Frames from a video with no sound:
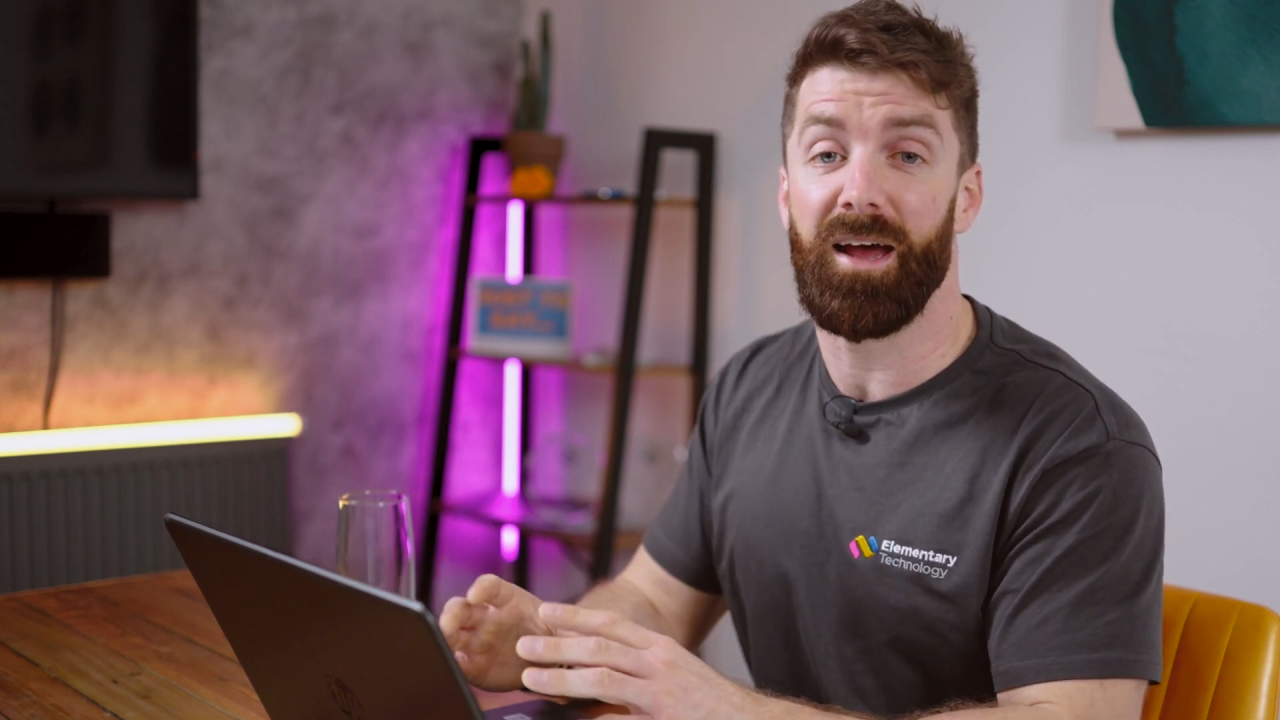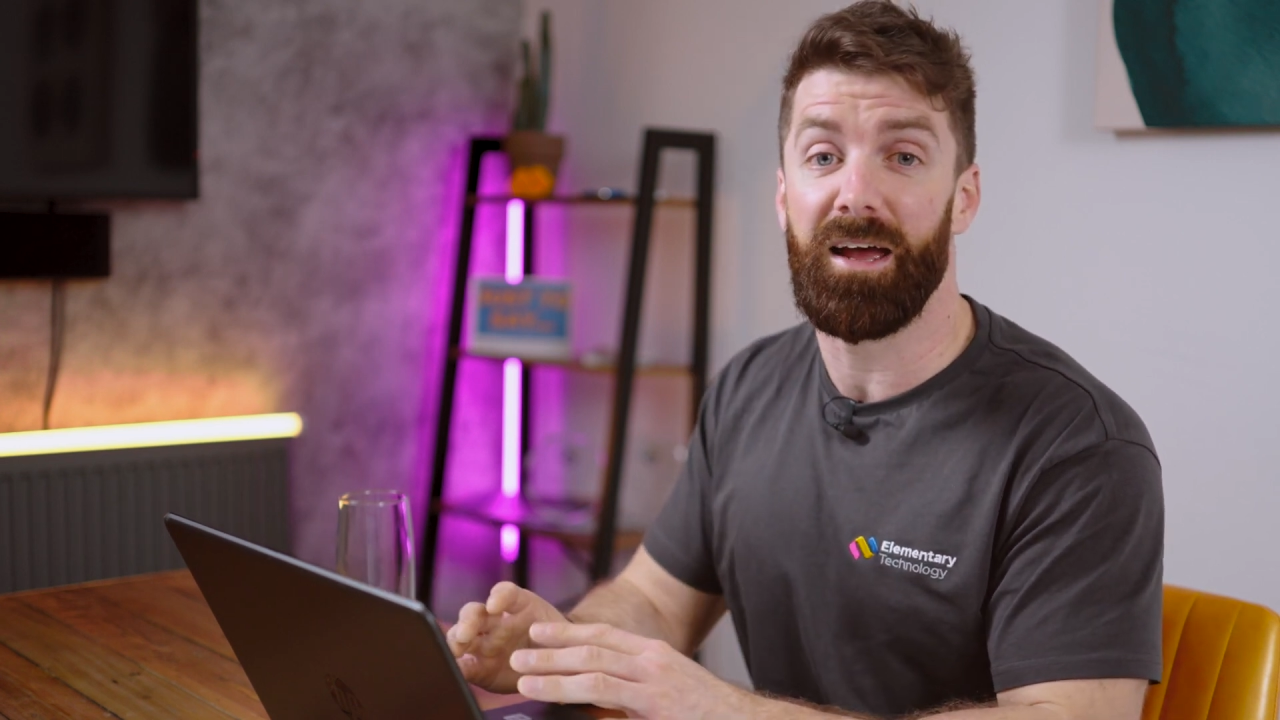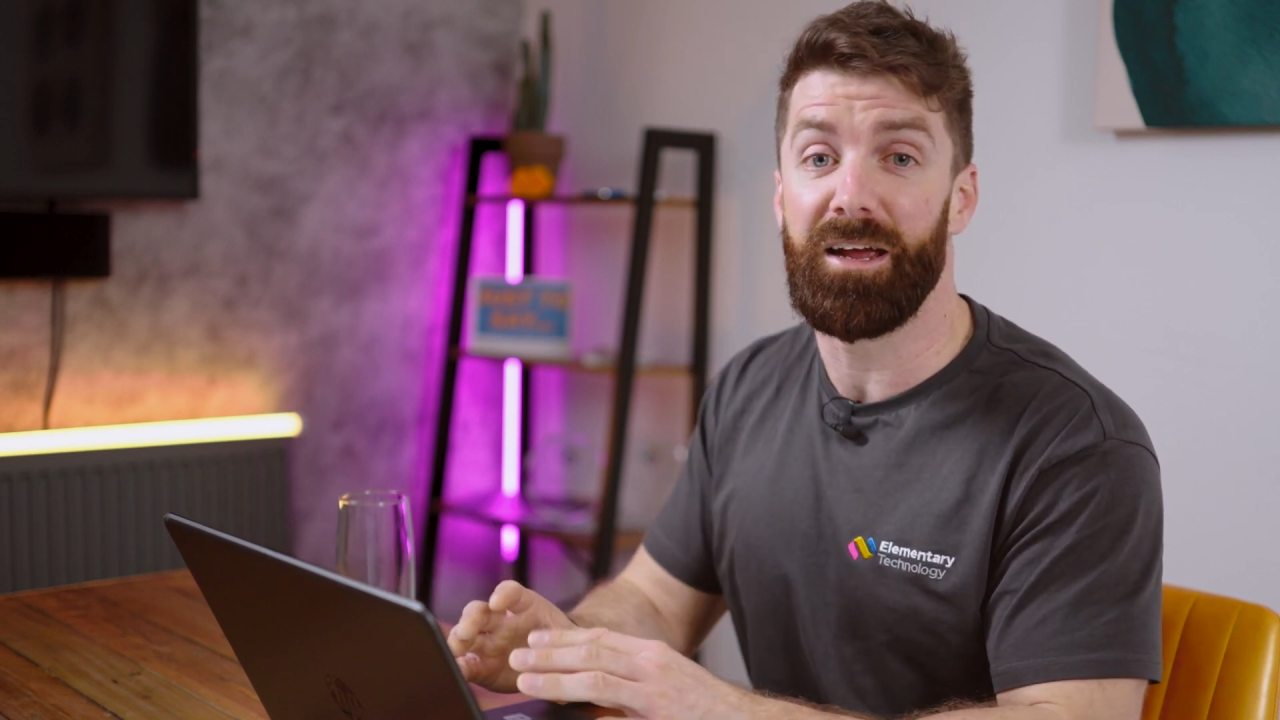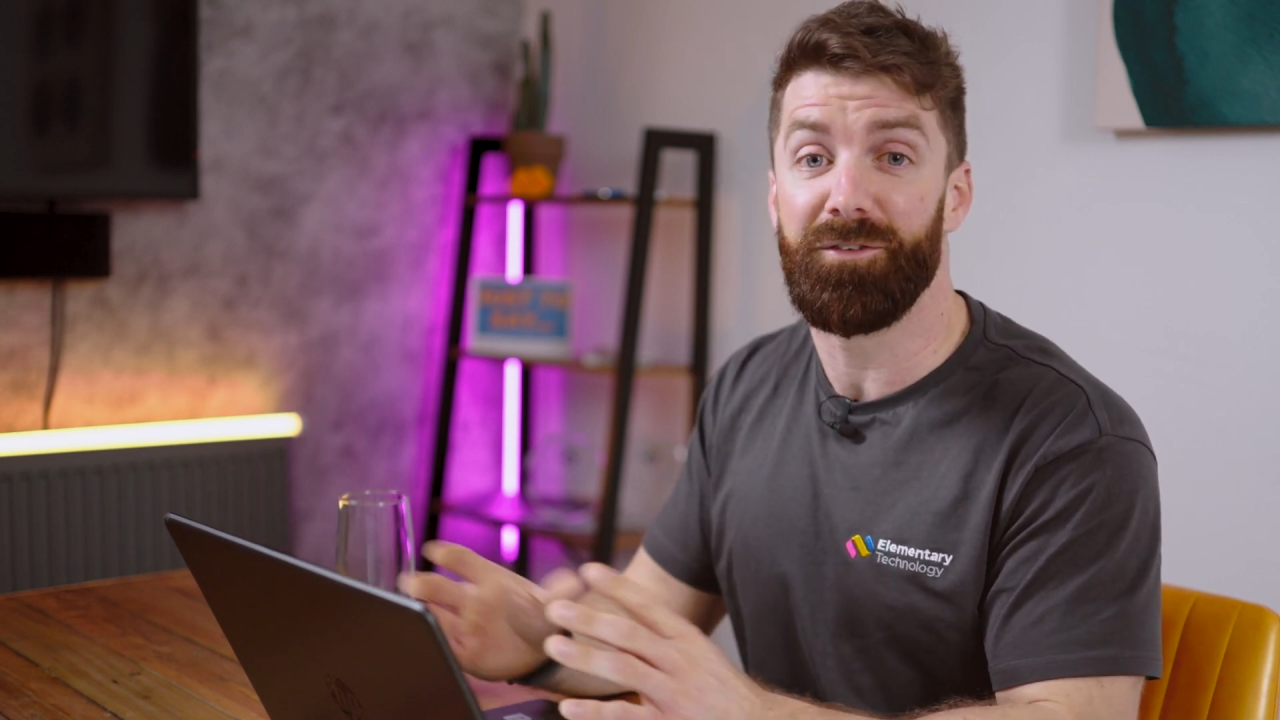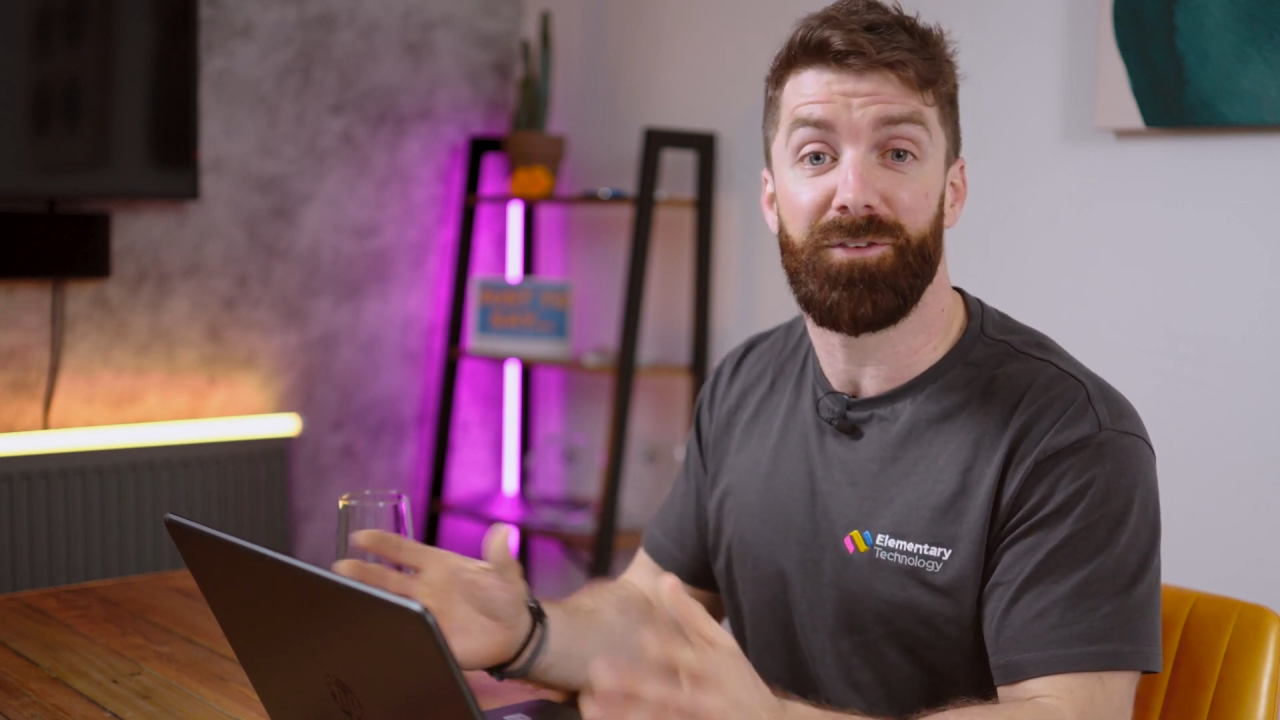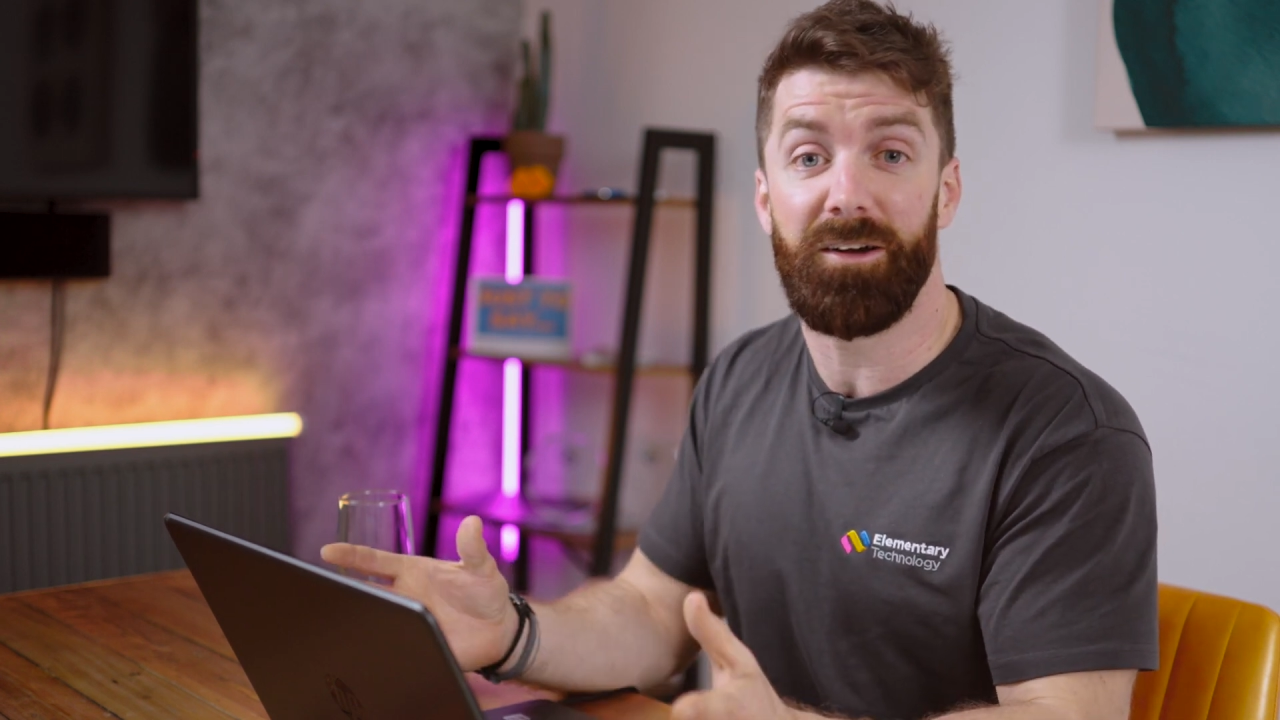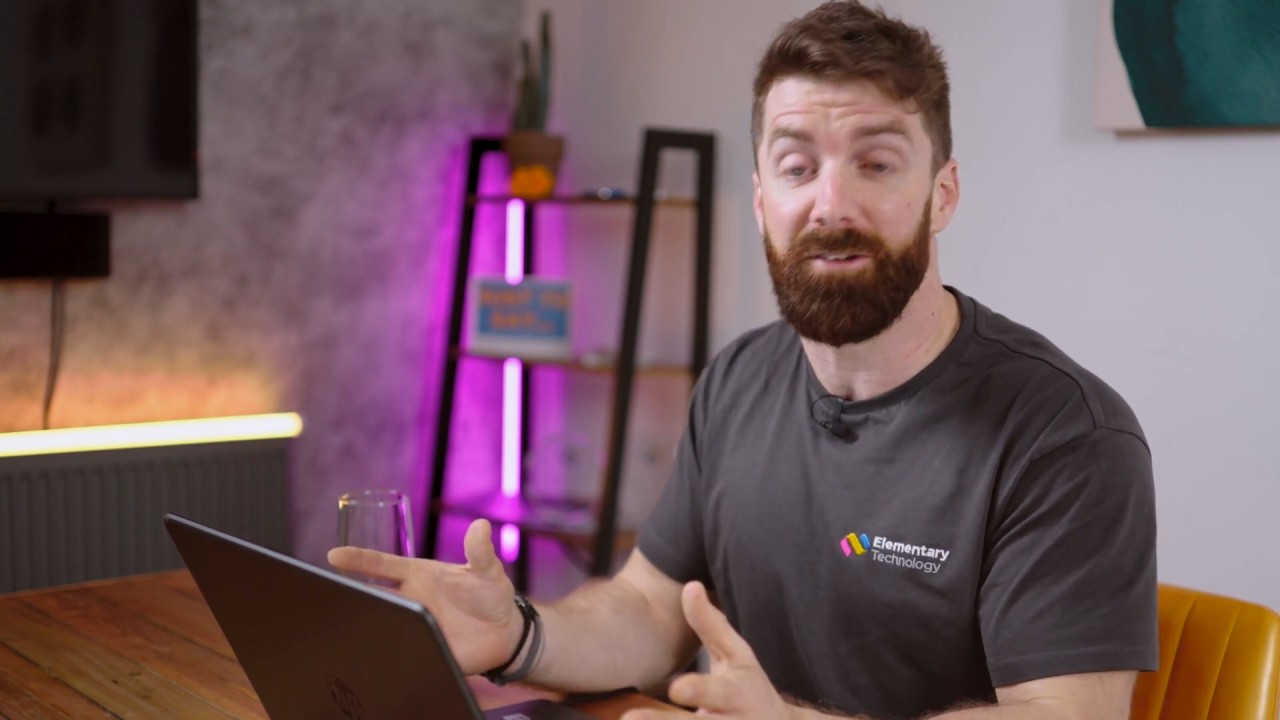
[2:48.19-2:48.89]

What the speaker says: a fire